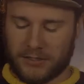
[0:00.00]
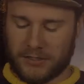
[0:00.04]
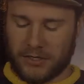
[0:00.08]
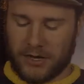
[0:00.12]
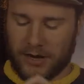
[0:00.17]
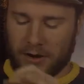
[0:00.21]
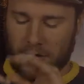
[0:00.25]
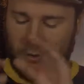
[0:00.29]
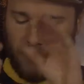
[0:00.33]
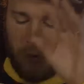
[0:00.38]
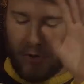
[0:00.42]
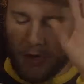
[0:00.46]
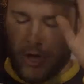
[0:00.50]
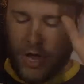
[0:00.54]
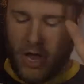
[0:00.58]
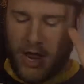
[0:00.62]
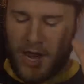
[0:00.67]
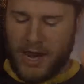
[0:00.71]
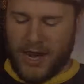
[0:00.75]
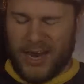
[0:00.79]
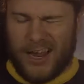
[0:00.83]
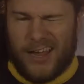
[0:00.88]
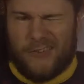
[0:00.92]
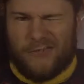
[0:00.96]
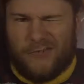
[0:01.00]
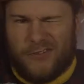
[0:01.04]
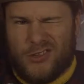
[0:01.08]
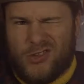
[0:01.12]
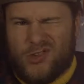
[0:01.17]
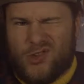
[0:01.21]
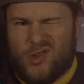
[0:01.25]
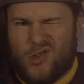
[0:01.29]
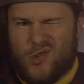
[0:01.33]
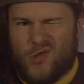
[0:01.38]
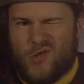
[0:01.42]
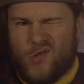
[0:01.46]
Now, if
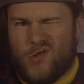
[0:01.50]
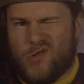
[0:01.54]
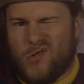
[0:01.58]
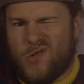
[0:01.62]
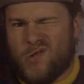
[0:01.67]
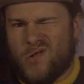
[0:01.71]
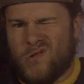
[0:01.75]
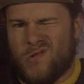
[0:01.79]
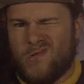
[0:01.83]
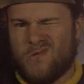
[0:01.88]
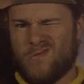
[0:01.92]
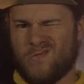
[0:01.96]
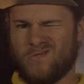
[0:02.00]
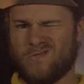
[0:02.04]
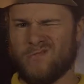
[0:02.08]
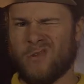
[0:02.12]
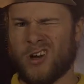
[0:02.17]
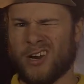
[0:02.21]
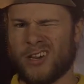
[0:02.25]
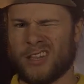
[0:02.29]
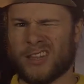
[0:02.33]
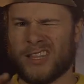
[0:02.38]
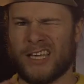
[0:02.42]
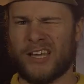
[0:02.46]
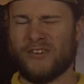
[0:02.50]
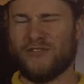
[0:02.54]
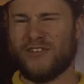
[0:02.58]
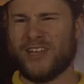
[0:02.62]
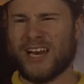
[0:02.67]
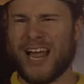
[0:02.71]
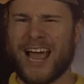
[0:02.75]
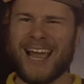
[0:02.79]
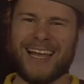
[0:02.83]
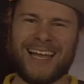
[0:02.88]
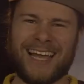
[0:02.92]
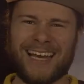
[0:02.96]
you want to think of
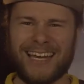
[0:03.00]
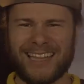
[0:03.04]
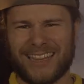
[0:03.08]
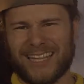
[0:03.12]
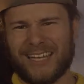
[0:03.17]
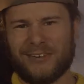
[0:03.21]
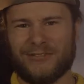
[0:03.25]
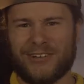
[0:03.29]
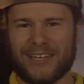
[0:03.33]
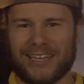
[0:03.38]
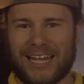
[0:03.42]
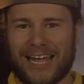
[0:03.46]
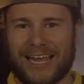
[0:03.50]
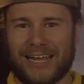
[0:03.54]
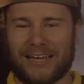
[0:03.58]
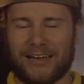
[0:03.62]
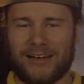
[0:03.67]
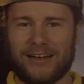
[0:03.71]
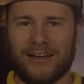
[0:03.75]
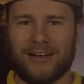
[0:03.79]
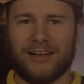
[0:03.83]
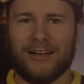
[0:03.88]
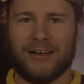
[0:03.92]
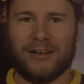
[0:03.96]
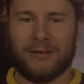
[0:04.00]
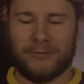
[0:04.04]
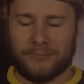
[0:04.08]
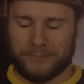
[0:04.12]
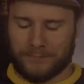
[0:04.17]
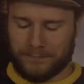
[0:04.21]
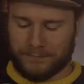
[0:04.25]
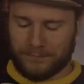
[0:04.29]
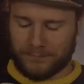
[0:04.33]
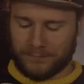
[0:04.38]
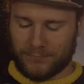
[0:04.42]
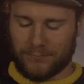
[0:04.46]
it, I kind of think of it like
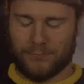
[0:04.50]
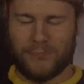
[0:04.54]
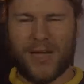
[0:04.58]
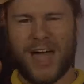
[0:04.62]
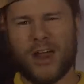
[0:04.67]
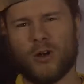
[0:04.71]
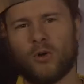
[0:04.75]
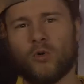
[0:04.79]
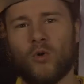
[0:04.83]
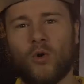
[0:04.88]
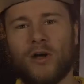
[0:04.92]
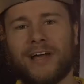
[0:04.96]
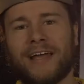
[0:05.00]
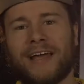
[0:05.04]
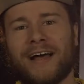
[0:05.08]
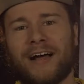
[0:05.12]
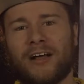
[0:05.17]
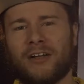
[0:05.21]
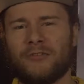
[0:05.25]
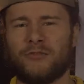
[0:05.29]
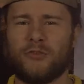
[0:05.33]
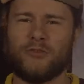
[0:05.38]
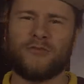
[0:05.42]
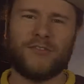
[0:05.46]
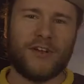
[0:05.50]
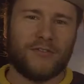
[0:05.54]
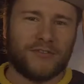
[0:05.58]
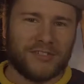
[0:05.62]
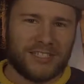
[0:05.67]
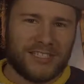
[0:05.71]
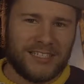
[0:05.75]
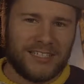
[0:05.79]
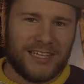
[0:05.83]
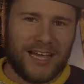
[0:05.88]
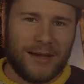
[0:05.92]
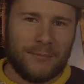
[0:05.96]
Battle Royale. If you've never
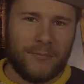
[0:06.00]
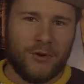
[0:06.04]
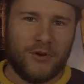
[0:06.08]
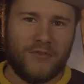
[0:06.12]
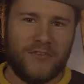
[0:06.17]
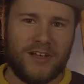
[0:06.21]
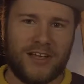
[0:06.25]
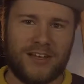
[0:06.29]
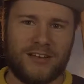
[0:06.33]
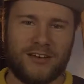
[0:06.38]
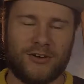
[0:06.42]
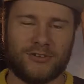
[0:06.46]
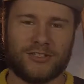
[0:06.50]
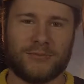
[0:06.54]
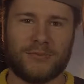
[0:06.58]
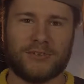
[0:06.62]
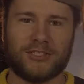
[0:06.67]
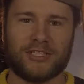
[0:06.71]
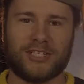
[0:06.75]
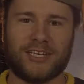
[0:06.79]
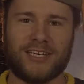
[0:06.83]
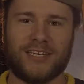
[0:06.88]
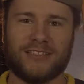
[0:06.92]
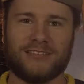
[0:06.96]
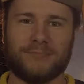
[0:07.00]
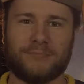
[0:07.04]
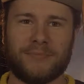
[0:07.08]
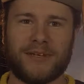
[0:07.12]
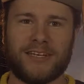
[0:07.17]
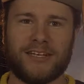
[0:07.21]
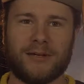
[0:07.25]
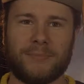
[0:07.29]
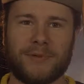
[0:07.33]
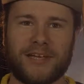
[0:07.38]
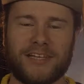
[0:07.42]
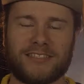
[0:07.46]
seen that movie, it's a bunch of kids
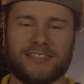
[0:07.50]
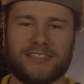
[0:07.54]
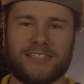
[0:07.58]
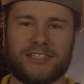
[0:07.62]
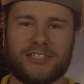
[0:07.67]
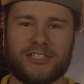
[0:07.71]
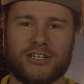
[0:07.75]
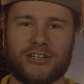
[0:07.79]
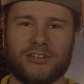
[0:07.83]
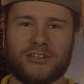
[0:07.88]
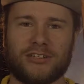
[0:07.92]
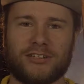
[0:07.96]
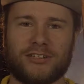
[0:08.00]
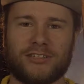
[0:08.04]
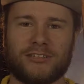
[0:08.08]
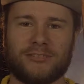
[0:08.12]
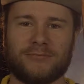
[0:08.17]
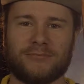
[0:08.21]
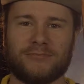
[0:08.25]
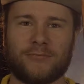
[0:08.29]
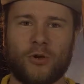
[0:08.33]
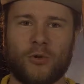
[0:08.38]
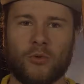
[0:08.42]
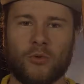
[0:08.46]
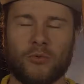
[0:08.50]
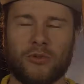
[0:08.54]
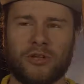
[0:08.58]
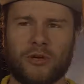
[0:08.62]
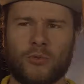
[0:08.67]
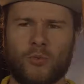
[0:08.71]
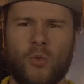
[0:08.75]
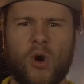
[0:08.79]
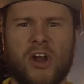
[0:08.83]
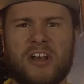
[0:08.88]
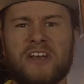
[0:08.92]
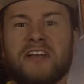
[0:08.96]
pinned up against each other.
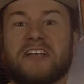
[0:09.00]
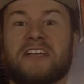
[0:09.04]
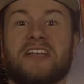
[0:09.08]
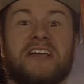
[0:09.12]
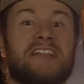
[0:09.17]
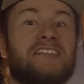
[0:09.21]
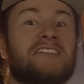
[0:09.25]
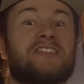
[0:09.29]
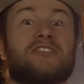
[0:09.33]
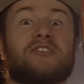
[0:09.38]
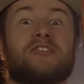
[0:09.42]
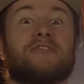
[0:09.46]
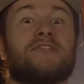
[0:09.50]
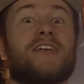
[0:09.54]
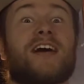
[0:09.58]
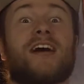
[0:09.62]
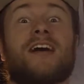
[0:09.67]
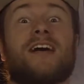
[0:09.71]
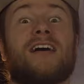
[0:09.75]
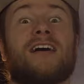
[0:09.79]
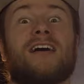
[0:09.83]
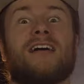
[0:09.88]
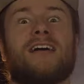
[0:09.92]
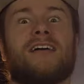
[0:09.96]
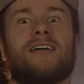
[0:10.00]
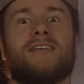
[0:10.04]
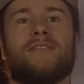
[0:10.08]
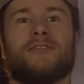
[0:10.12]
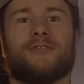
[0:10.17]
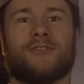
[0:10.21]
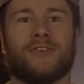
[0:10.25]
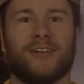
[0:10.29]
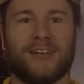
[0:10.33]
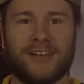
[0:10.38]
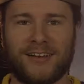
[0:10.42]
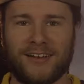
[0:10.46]
Only one can
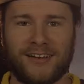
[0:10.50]
survive.